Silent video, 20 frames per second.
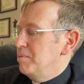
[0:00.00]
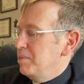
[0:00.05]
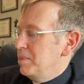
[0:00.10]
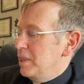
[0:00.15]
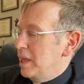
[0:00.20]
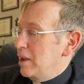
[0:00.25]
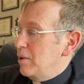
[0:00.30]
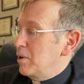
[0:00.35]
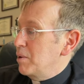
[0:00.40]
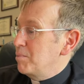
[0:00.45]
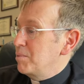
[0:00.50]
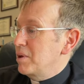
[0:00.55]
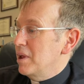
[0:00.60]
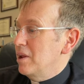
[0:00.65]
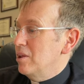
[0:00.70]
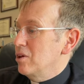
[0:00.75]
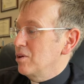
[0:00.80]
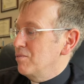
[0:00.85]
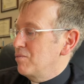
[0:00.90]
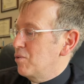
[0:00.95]
Anyway, I'm kind of
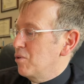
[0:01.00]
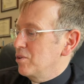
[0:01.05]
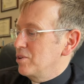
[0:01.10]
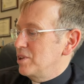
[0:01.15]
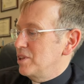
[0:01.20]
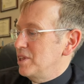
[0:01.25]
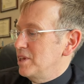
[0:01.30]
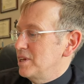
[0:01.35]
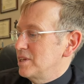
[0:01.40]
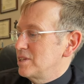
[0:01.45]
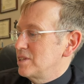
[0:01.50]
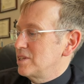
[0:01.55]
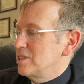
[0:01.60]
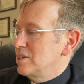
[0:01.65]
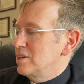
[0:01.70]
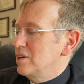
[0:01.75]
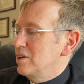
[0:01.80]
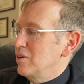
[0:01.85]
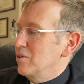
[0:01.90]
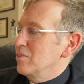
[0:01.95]
looking forward to this.
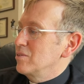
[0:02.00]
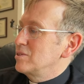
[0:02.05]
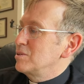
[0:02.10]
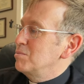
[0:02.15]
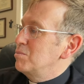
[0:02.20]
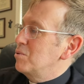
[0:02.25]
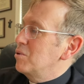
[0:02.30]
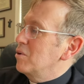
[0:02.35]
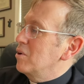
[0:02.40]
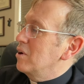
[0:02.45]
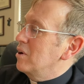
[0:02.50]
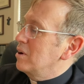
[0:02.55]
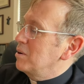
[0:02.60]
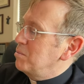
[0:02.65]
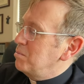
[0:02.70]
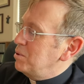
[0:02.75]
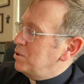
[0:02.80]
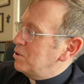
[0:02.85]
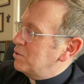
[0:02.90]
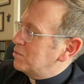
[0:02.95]
Here's some more
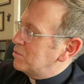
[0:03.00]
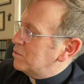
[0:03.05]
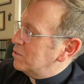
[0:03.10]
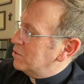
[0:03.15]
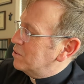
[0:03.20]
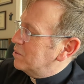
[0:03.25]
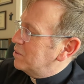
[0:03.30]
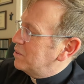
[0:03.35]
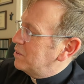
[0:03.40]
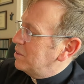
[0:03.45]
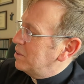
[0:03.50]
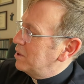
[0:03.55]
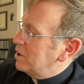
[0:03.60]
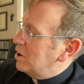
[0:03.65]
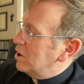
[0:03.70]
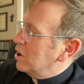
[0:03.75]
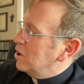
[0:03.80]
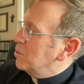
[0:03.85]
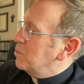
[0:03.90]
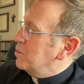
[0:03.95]
beautiful
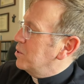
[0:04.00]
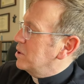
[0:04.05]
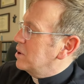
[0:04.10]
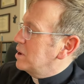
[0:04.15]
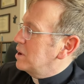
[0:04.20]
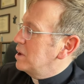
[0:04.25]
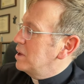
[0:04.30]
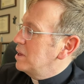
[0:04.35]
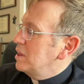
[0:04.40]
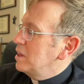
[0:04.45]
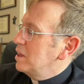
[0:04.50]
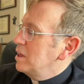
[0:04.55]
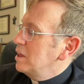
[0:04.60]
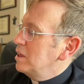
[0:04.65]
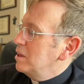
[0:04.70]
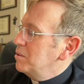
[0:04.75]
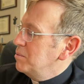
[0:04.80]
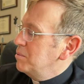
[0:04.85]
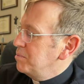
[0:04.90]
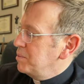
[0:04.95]
artwork.
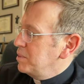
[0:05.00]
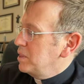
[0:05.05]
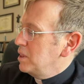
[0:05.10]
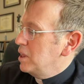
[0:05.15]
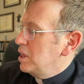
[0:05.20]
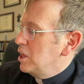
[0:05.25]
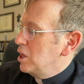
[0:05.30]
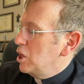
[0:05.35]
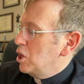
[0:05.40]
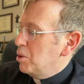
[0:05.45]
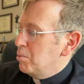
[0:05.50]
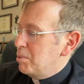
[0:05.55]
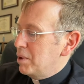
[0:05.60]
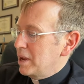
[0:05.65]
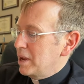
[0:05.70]
But